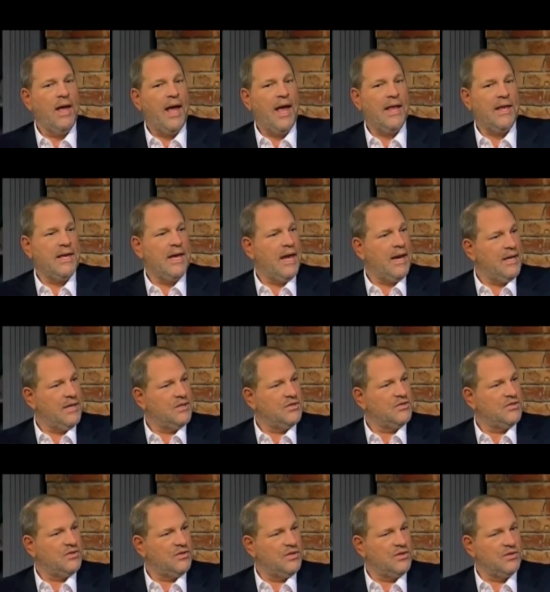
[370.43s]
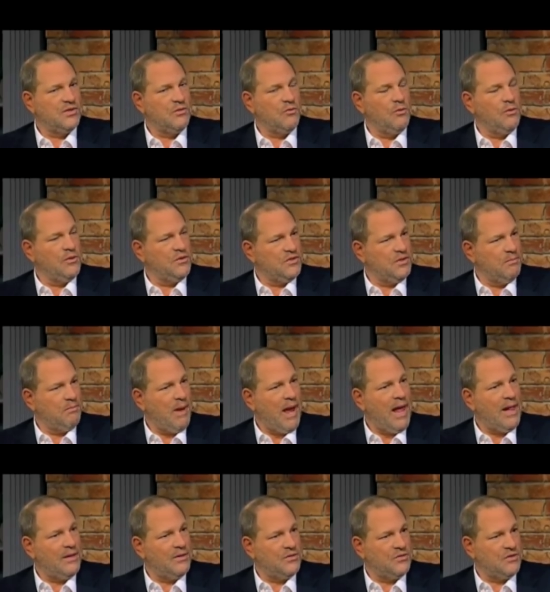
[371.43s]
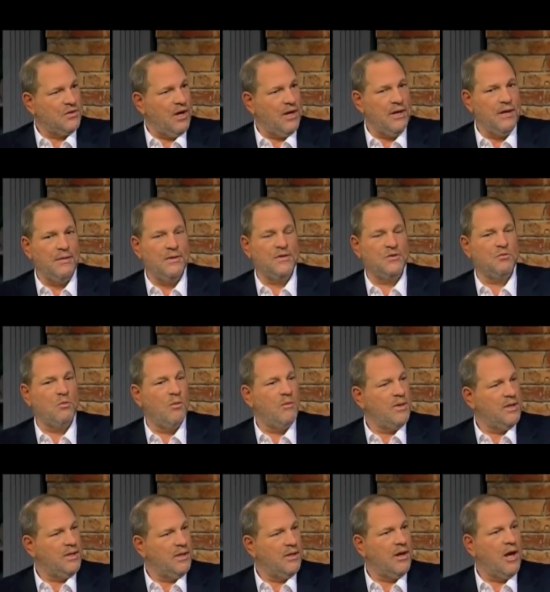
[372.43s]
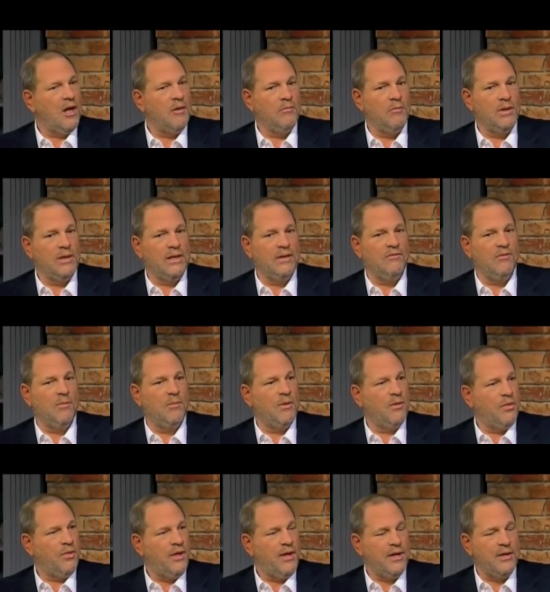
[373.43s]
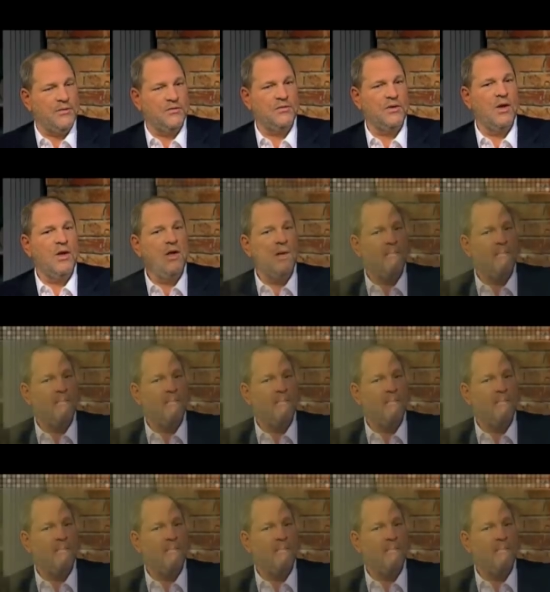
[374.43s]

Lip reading: and yet the school is in Palestine, and this woman did unbelievable things.